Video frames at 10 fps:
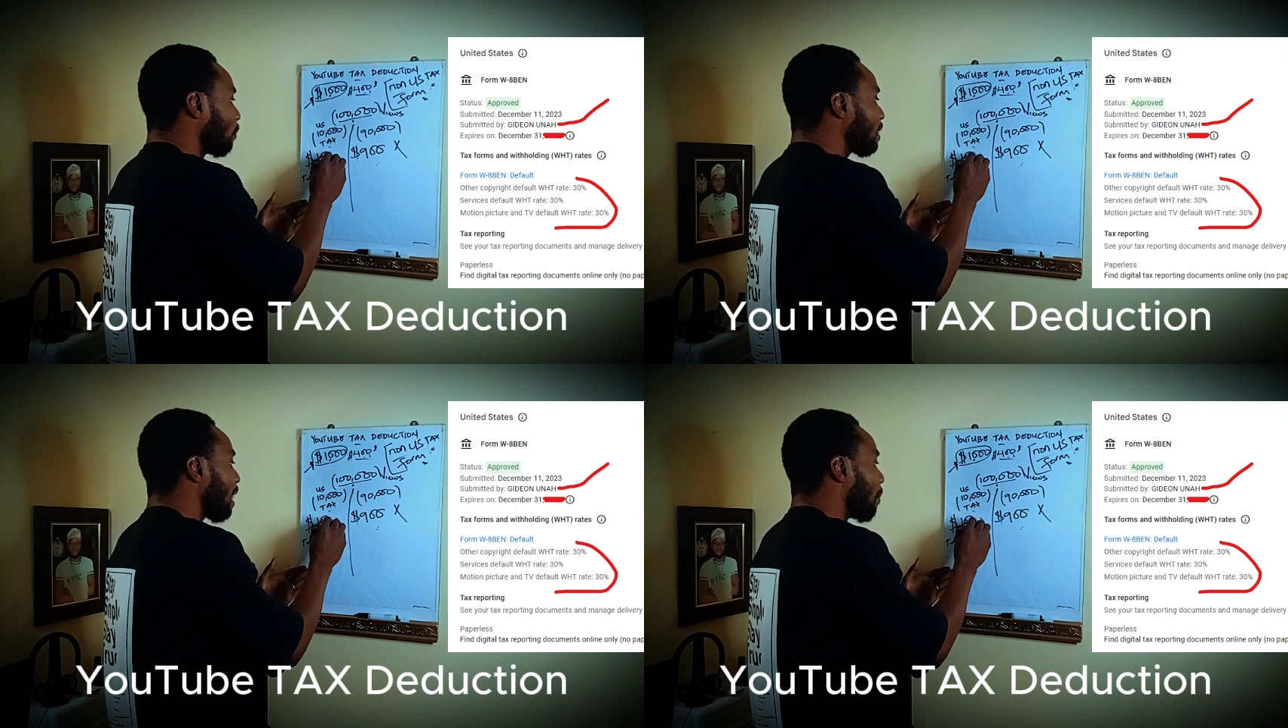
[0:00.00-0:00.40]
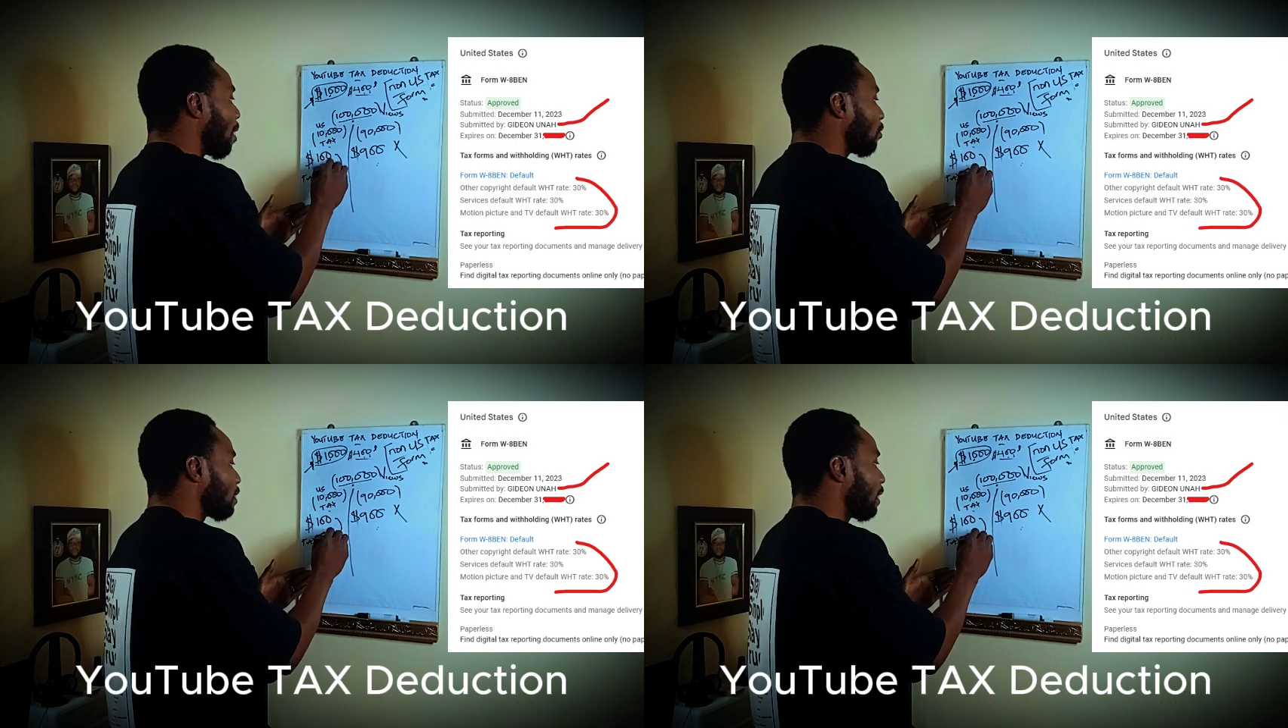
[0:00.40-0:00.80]
this
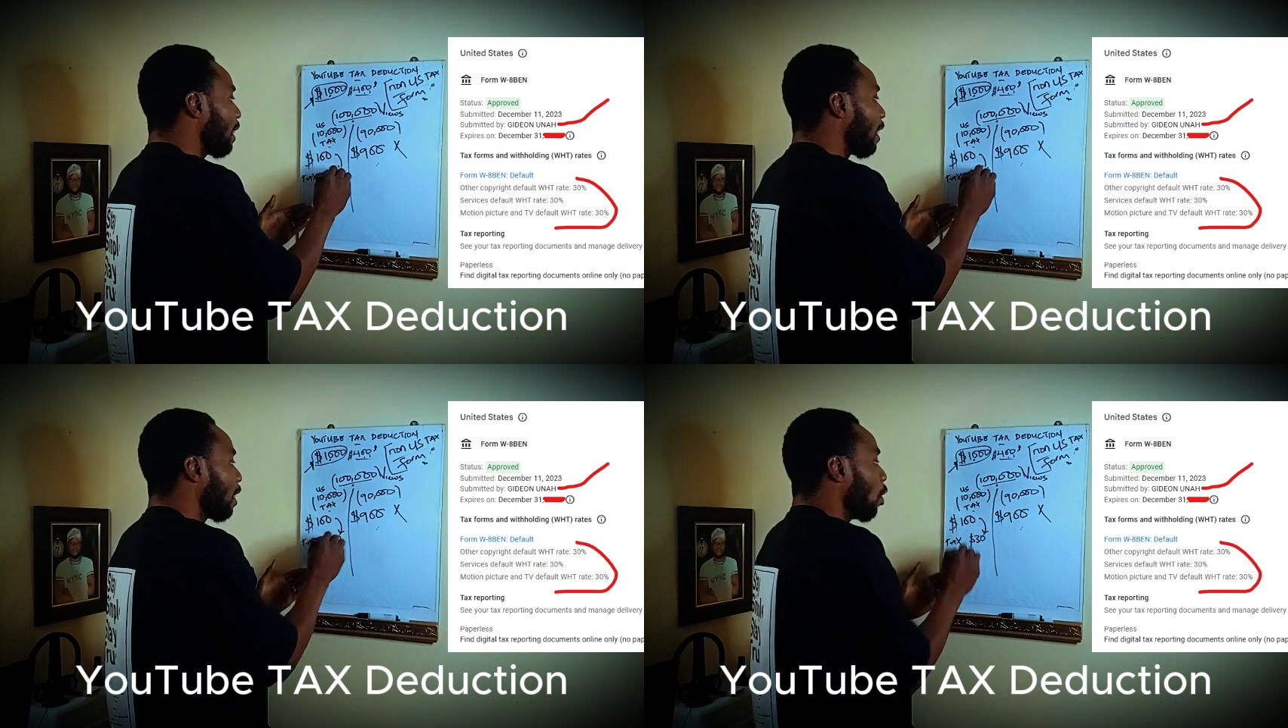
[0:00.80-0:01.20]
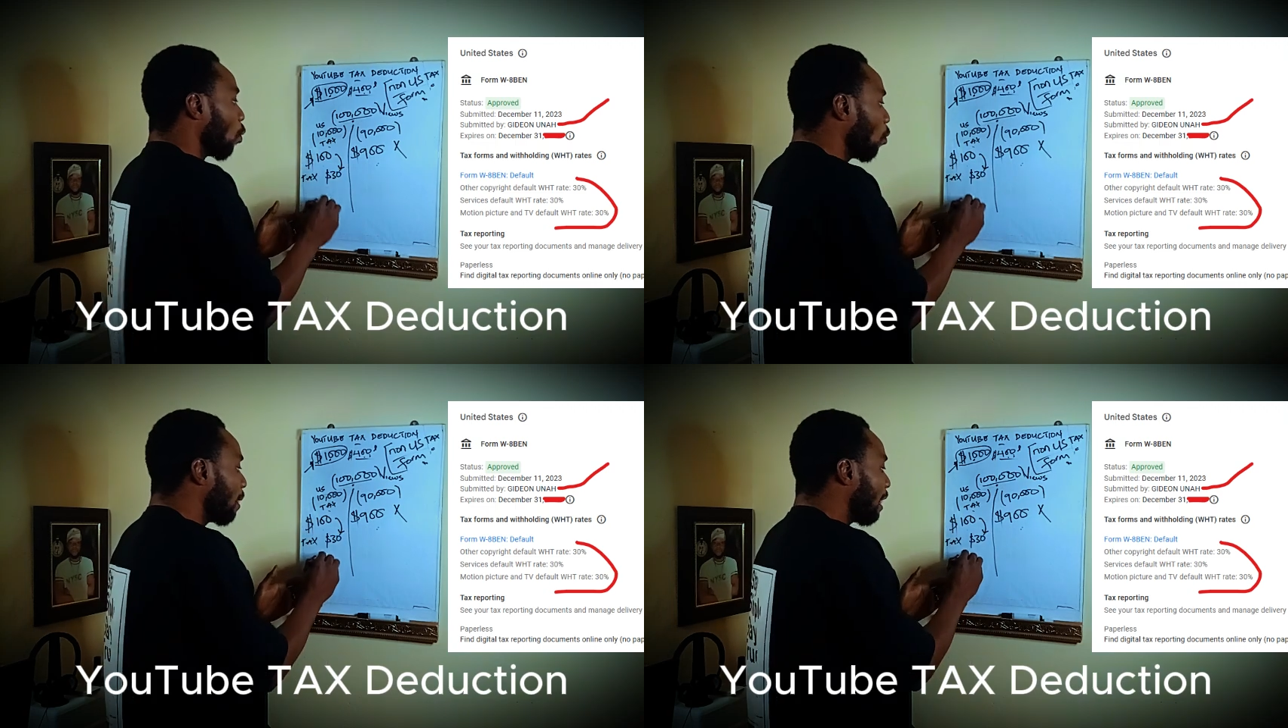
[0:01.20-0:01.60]
amount here,
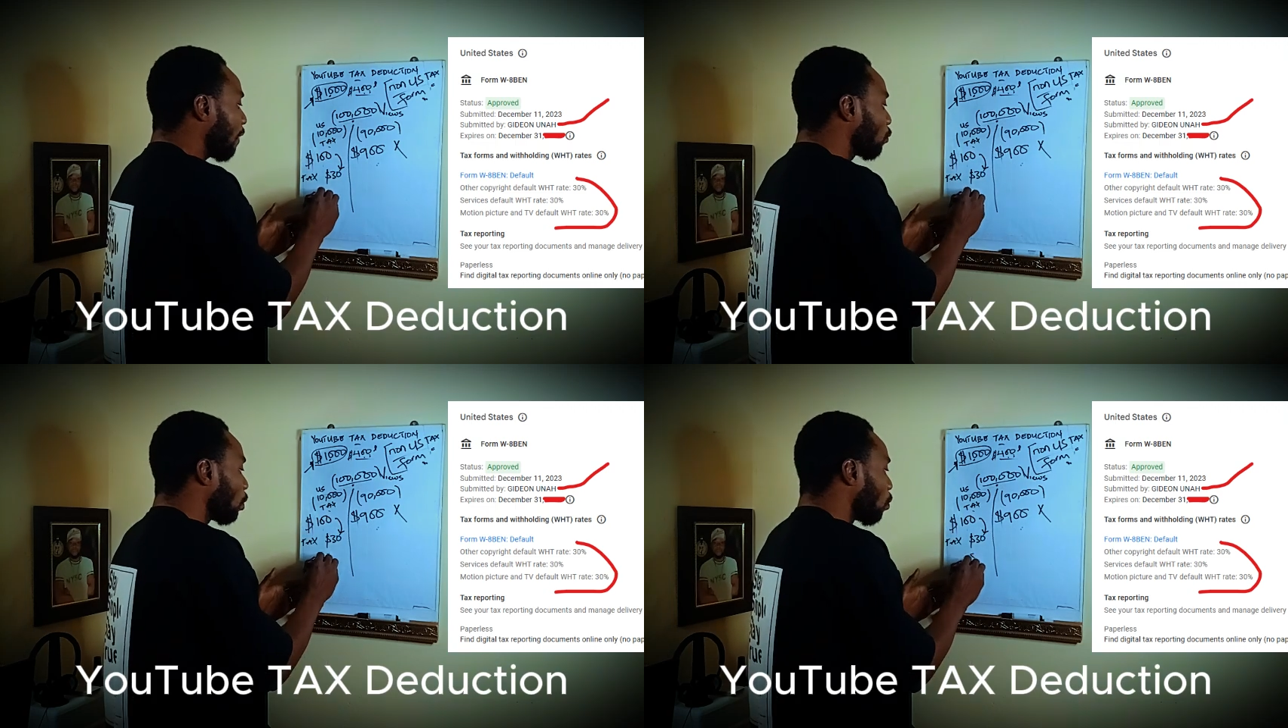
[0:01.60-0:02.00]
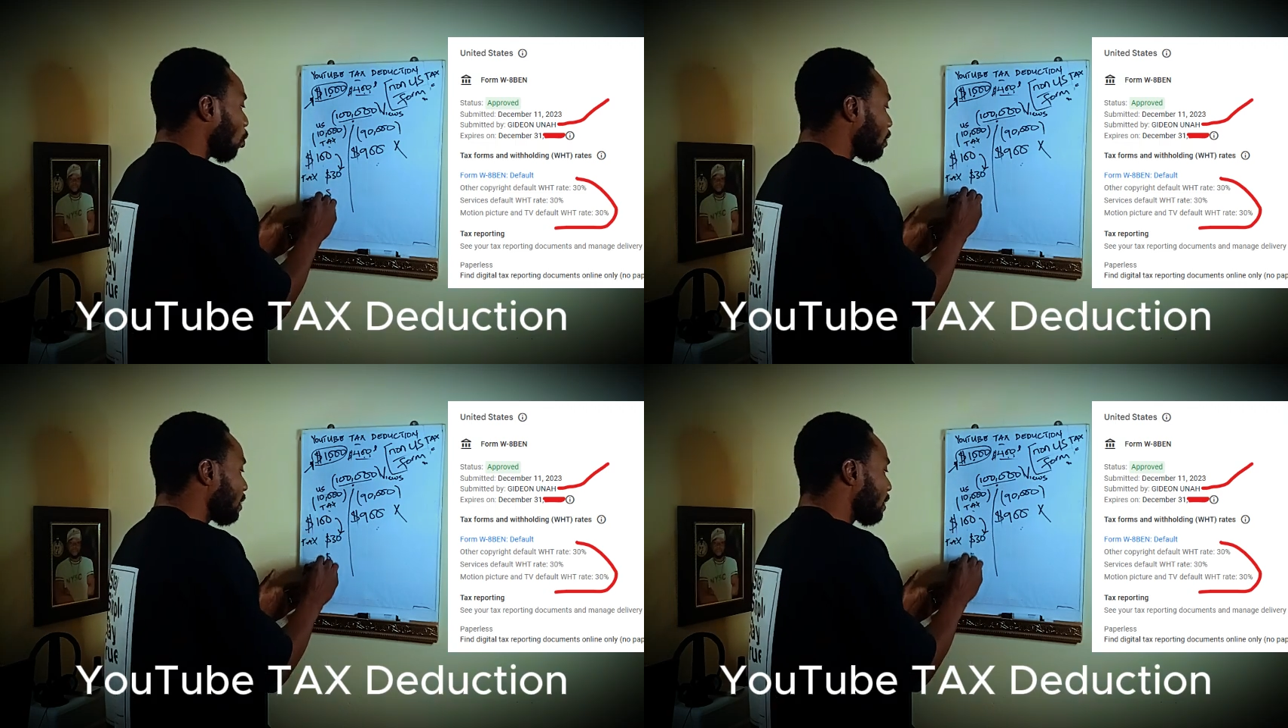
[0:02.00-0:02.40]
we'll be left with
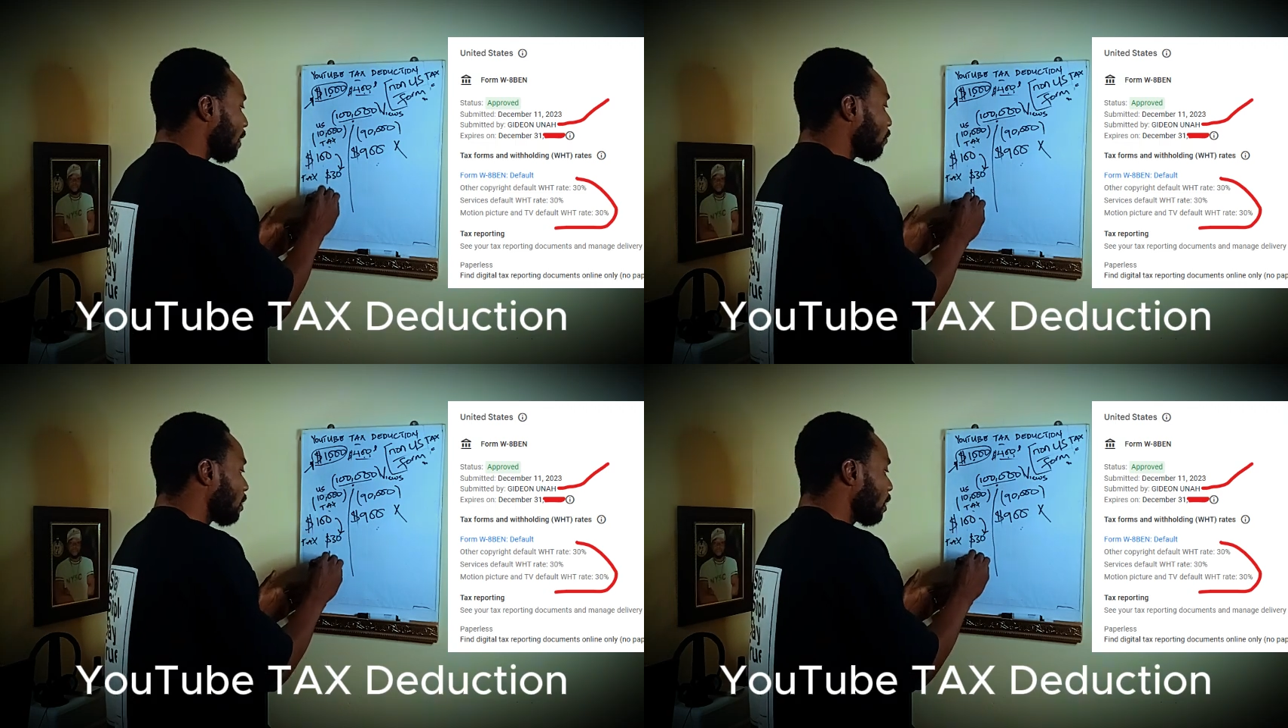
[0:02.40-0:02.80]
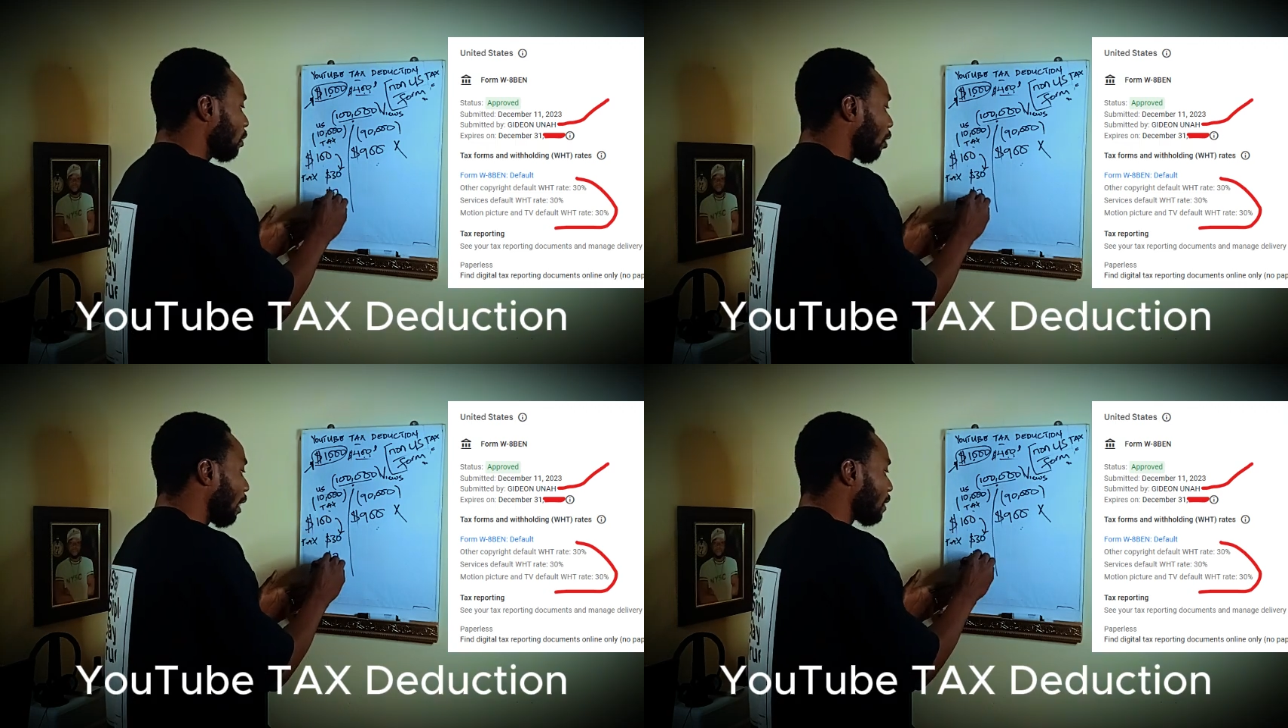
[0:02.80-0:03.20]
what?
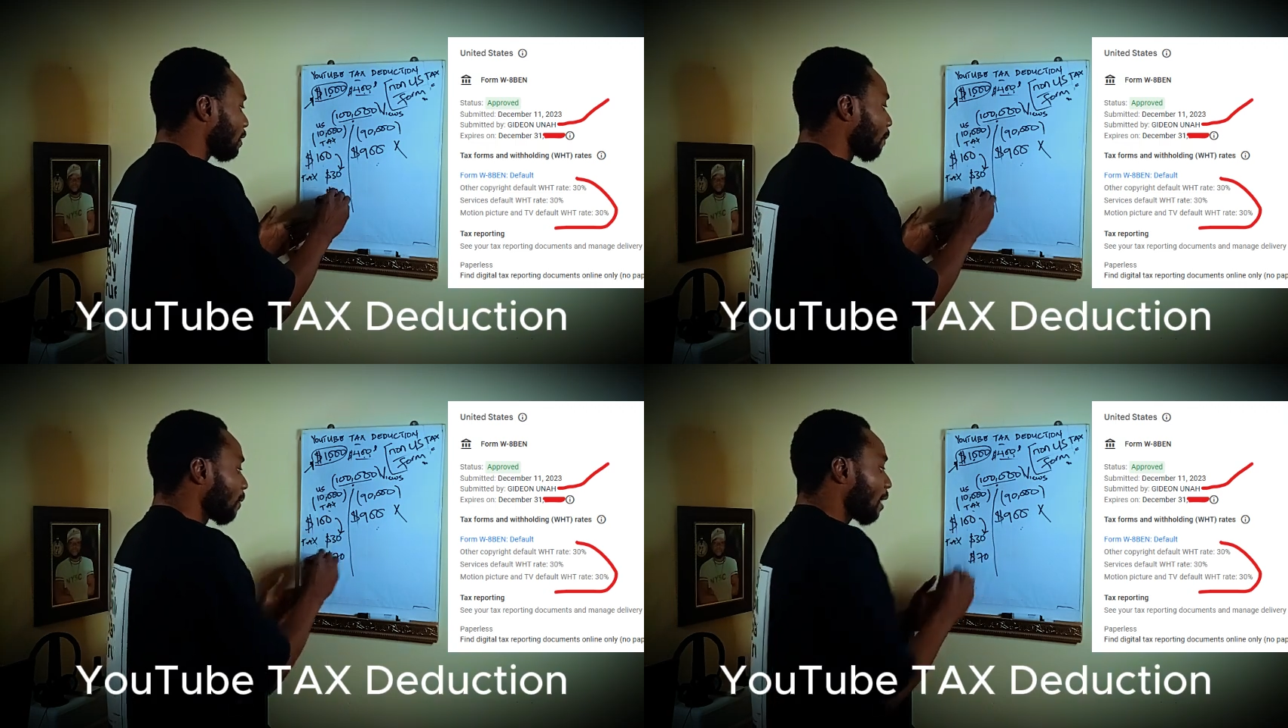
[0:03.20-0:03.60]
$70.